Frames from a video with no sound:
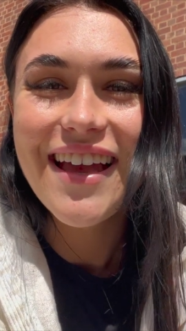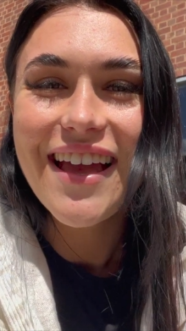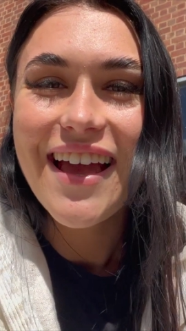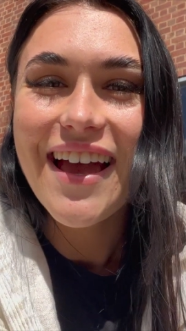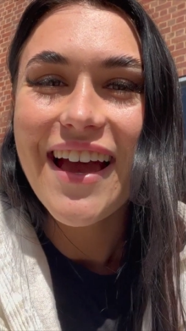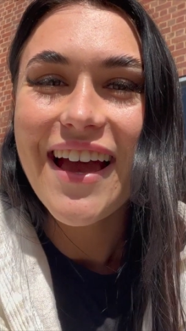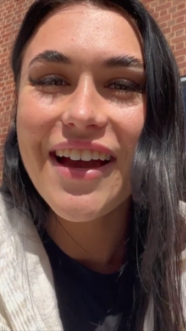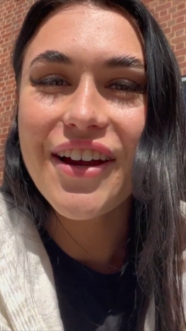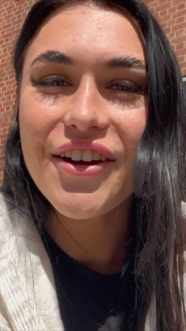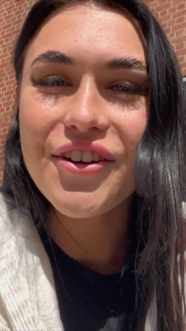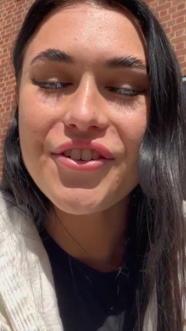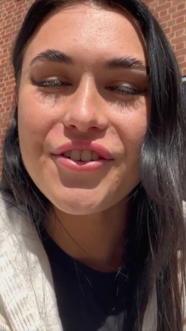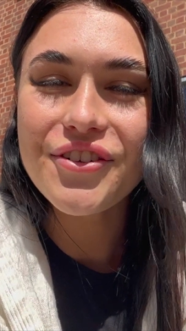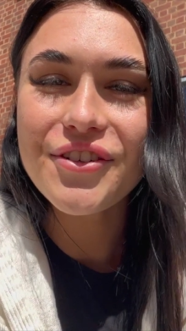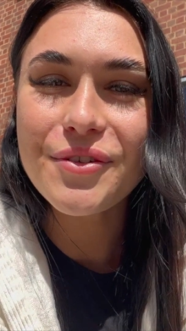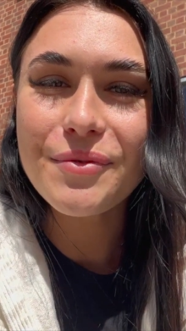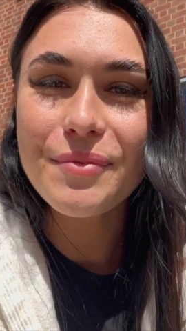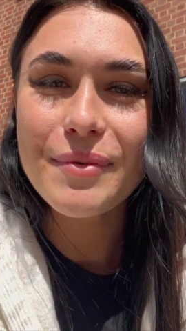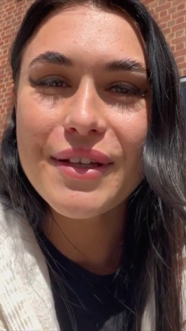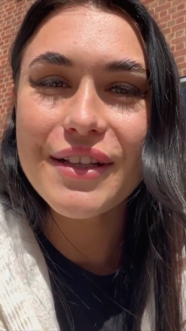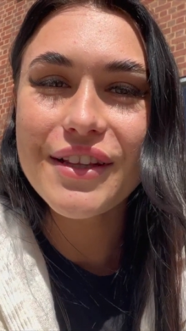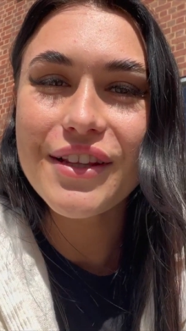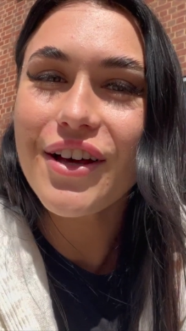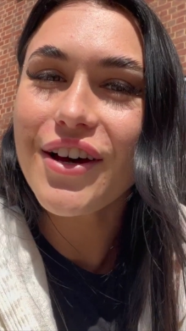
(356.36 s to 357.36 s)
I got a little
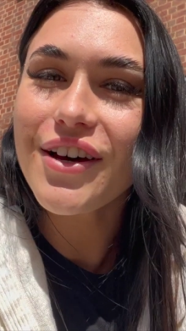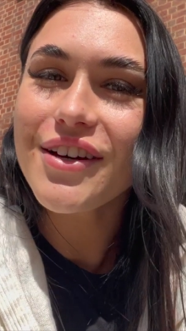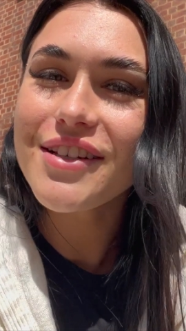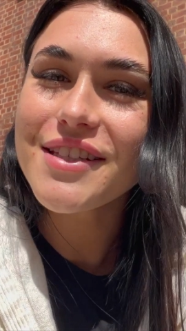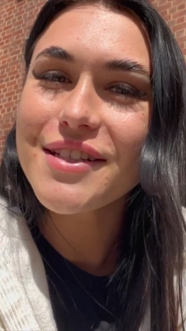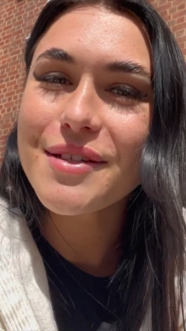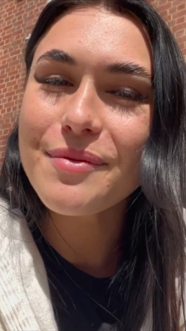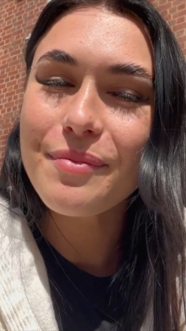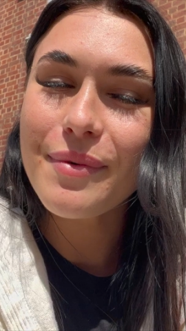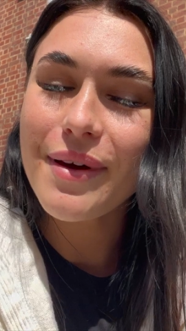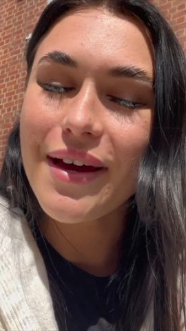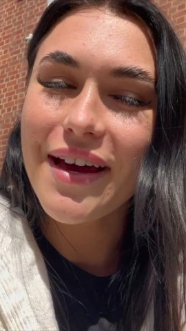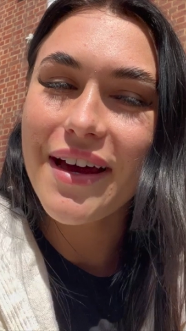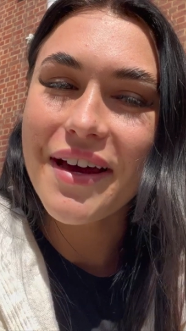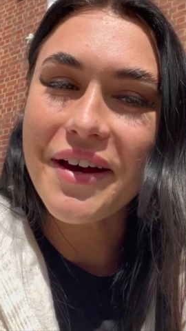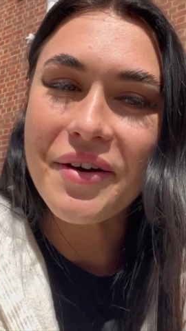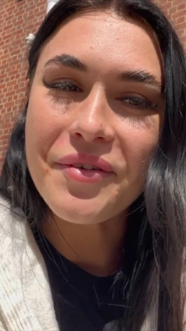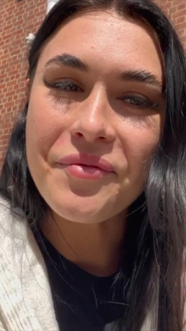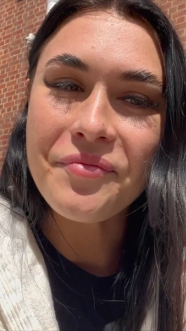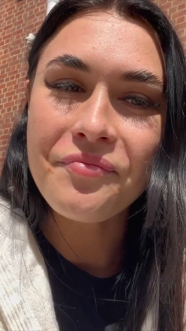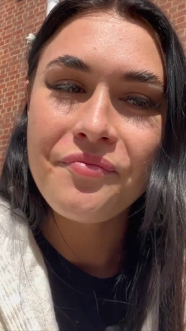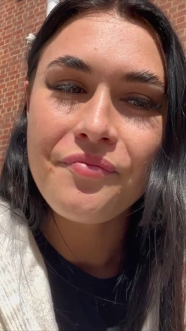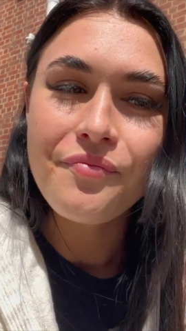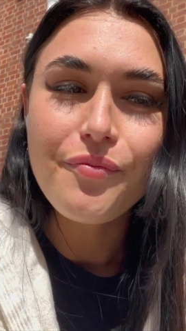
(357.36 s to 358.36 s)
bit lost, but
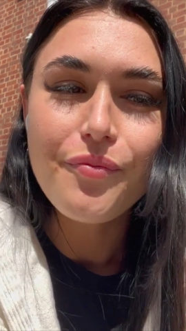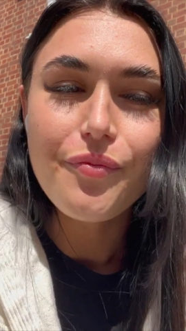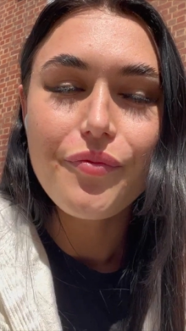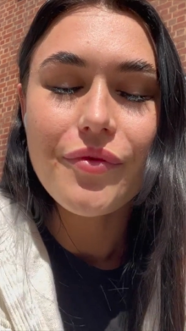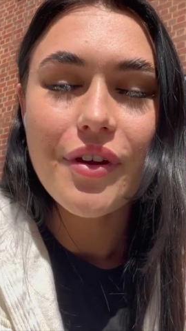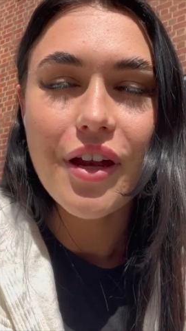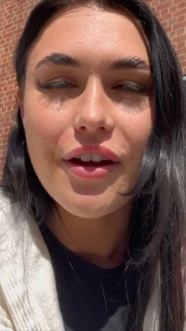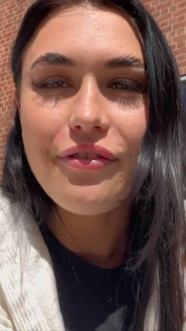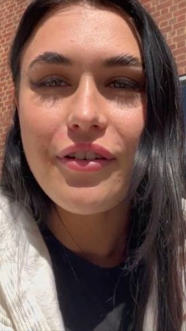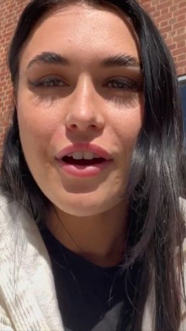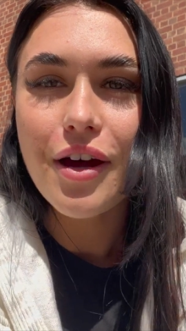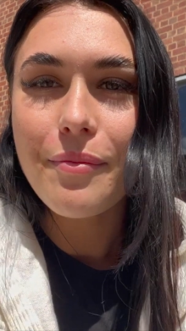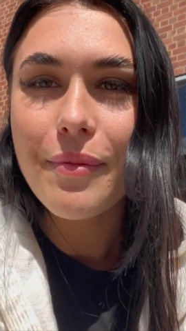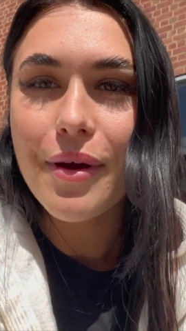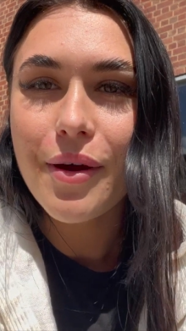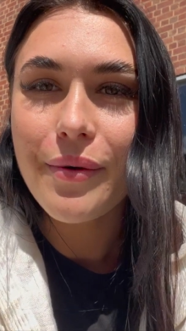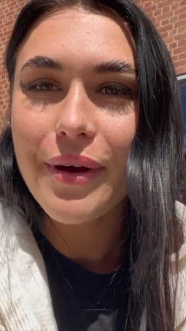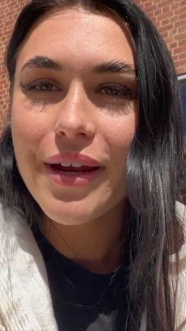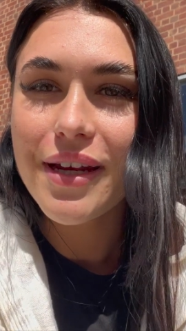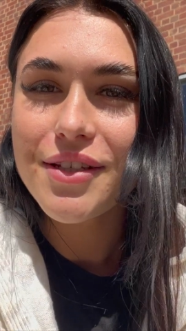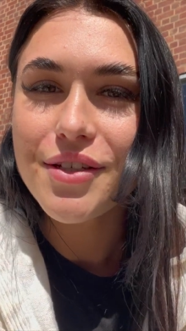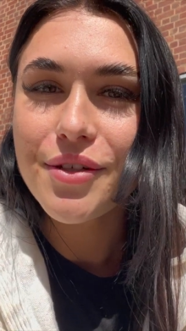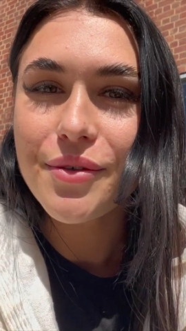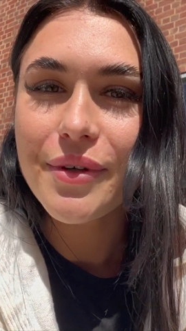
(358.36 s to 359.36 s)
I found my
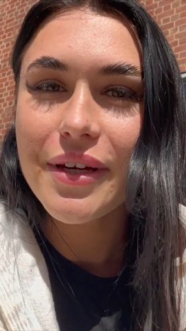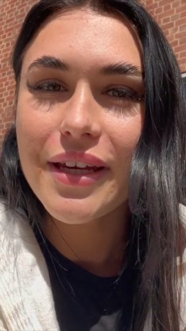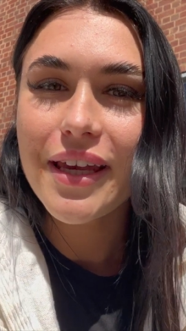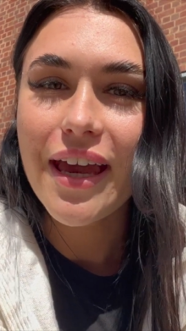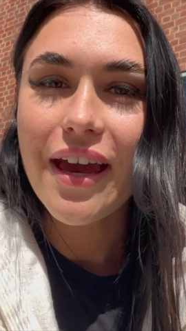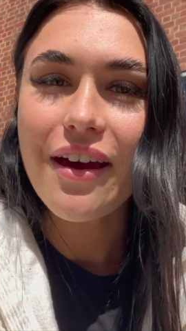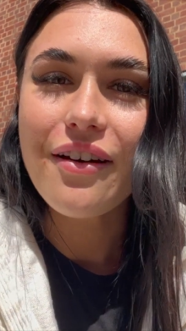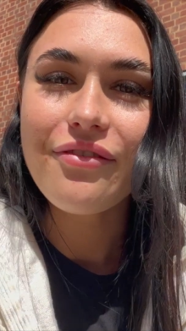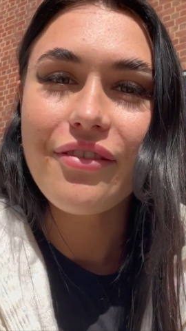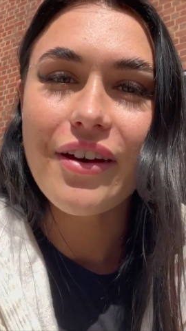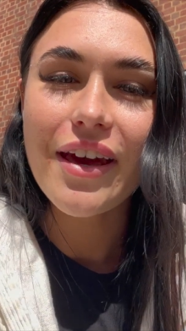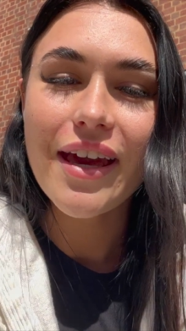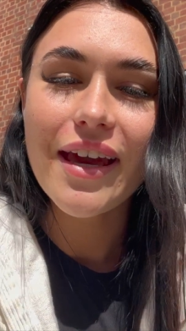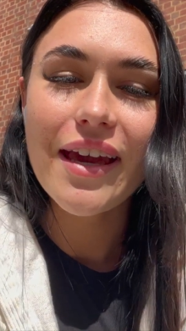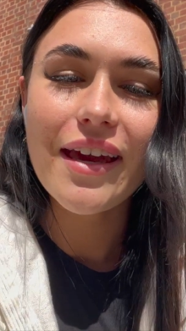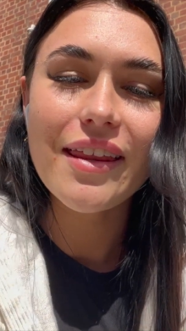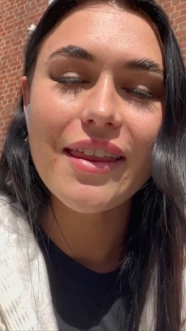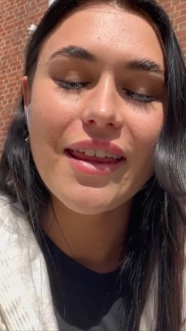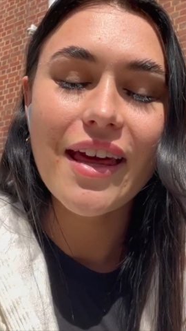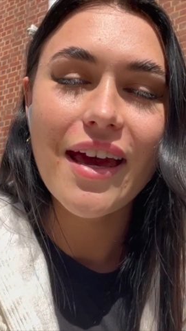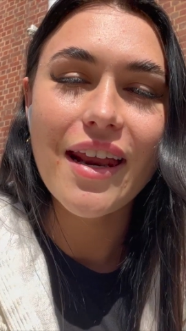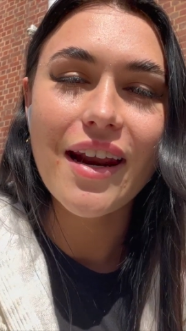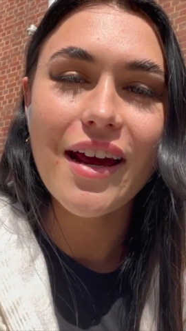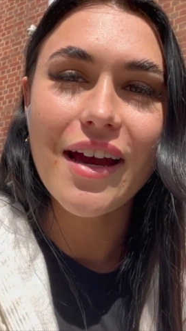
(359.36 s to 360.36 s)
way to a cafe
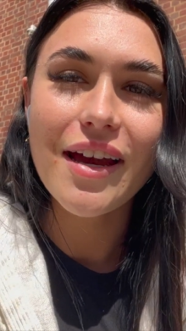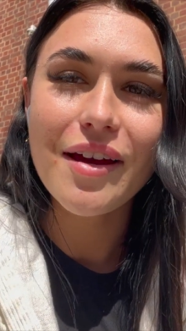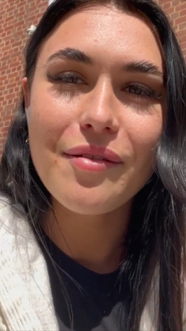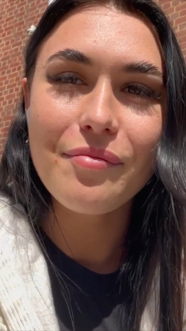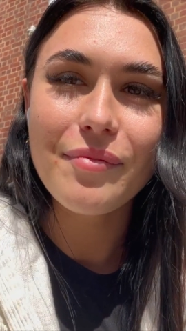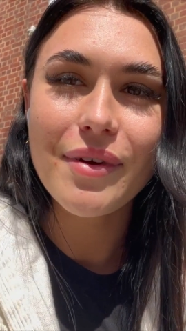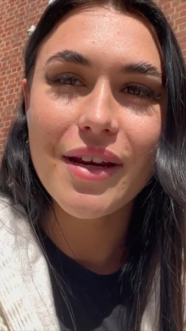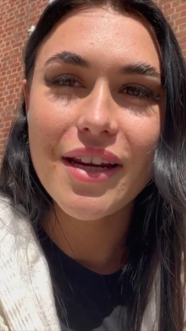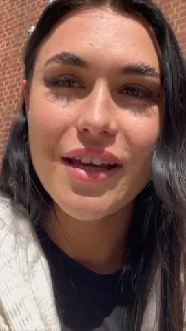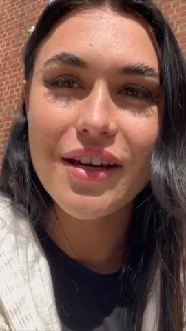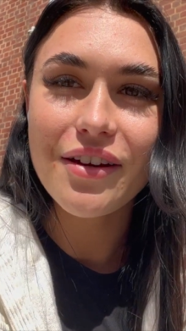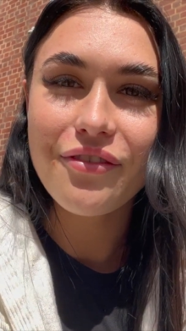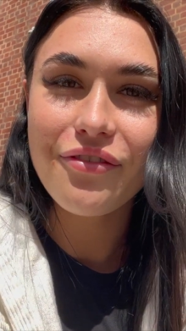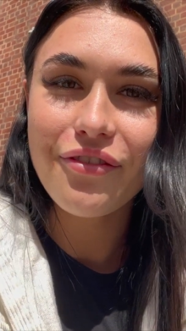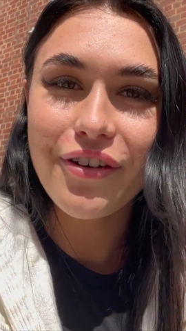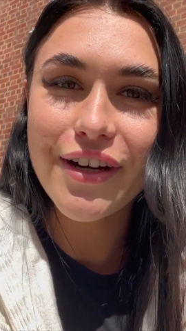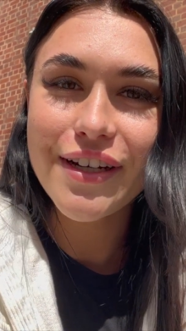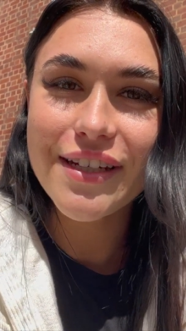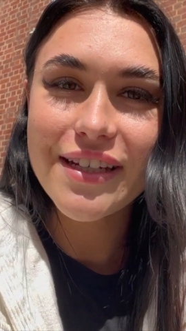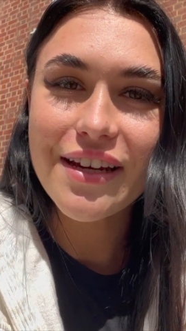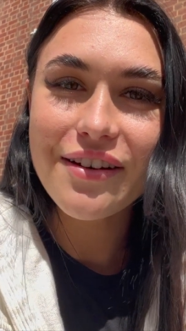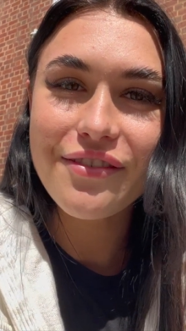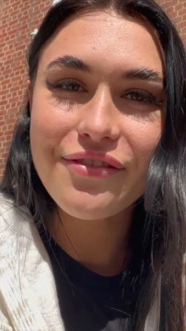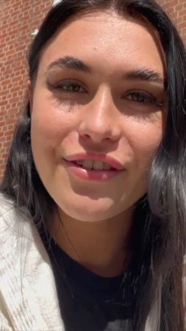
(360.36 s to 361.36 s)
that I'm meeting a
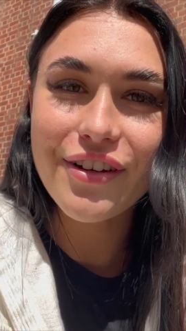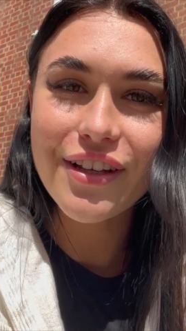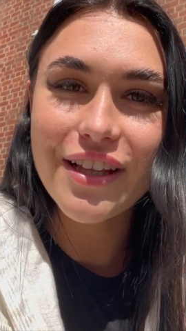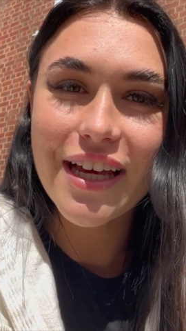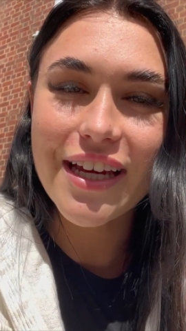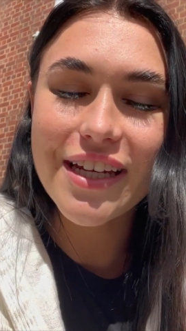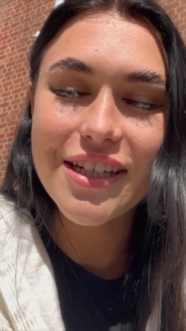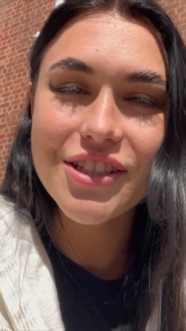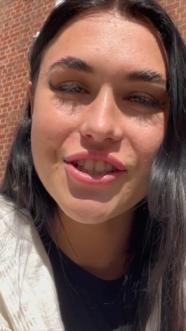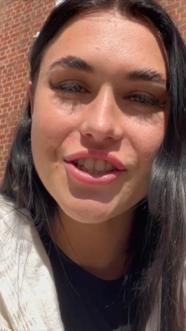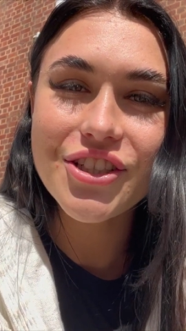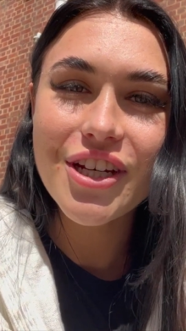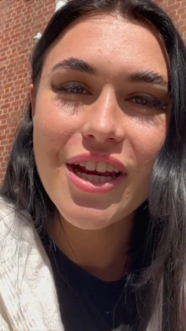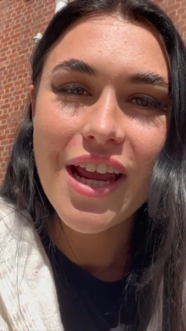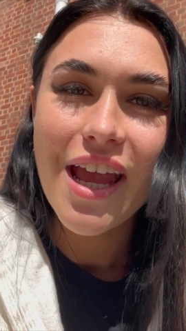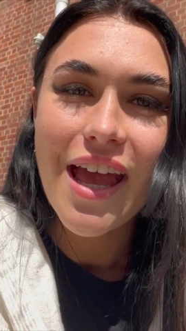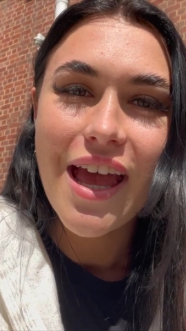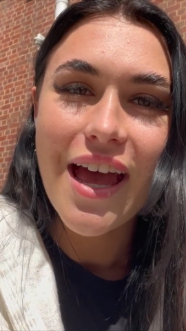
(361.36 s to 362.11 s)
friend at for lunch.